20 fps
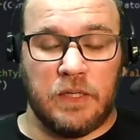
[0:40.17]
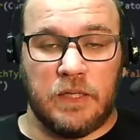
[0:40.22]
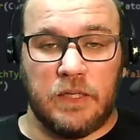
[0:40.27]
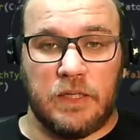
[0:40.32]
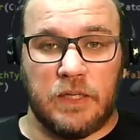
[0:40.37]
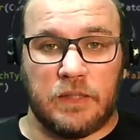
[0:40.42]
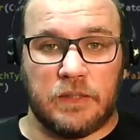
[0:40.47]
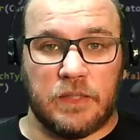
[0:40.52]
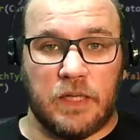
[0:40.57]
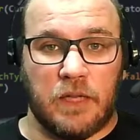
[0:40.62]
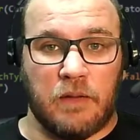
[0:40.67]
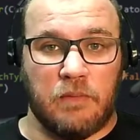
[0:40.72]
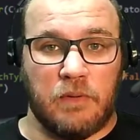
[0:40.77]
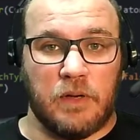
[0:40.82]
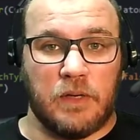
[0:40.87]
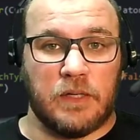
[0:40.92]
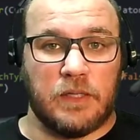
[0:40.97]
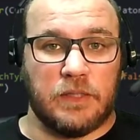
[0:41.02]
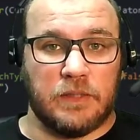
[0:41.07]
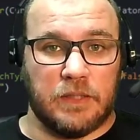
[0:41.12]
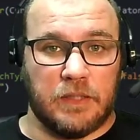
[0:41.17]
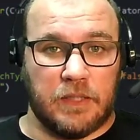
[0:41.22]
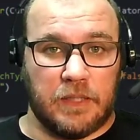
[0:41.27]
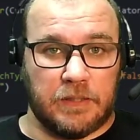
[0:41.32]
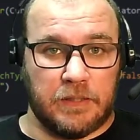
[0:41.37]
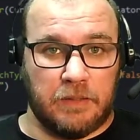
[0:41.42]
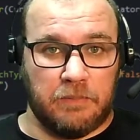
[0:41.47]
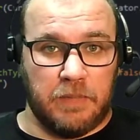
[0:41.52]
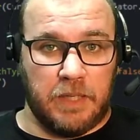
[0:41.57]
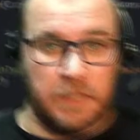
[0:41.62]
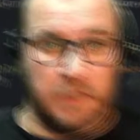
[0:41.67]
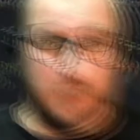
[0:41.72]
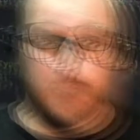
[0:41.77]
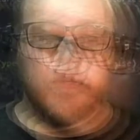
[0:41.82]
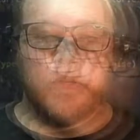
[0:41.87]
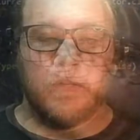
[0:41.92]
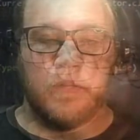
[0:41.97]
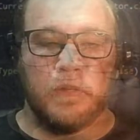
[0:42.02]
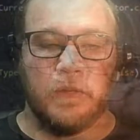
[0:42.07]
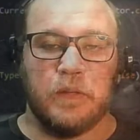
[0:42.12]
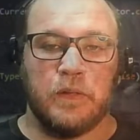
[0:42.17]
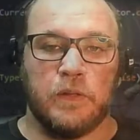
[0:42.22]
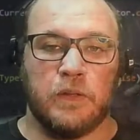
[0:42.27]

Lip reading: in a table in the database.